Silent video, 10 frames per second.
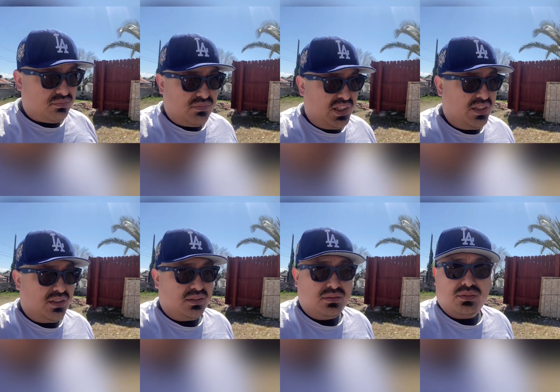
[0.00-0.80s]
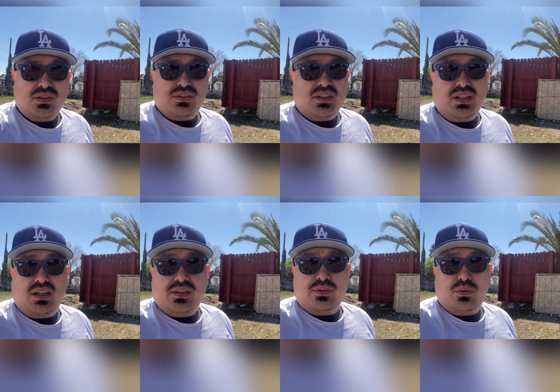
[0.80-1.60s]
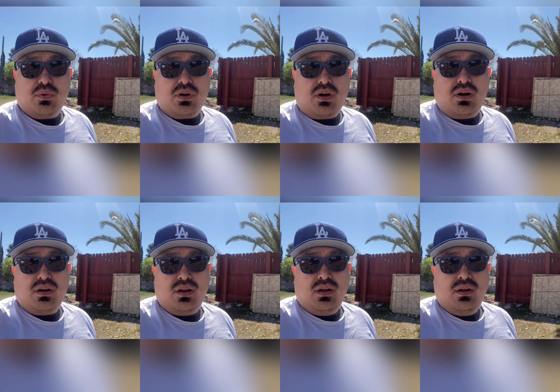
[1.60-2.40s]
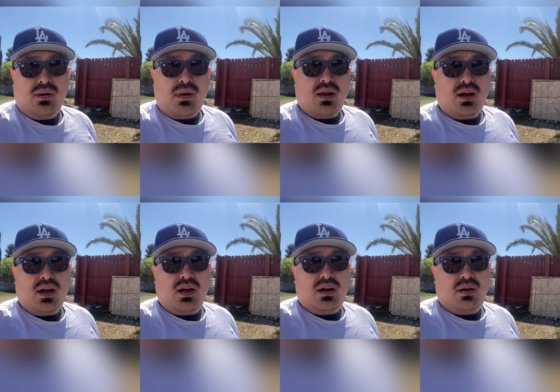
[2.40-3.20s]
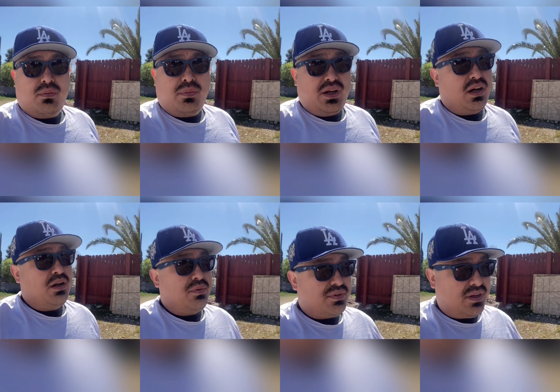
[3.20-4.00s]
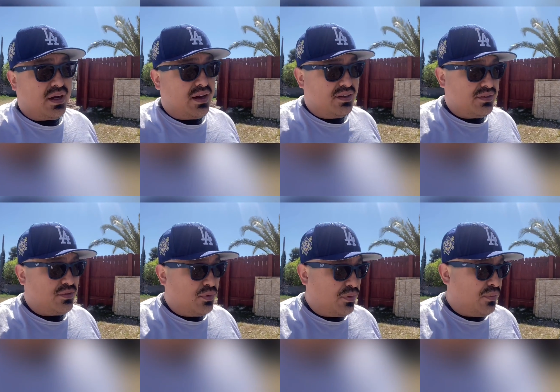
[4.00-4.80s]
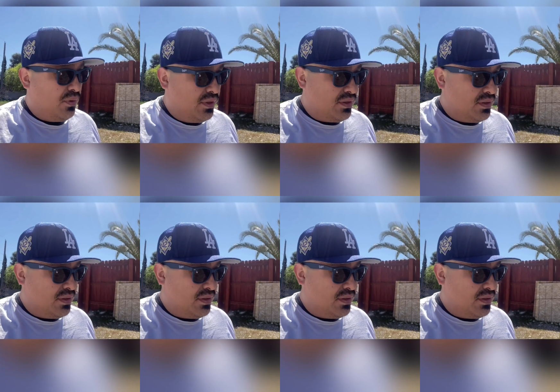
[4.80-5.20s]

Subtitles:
You know, just gotta hustle and work hard. Be 100% honest and truthful, and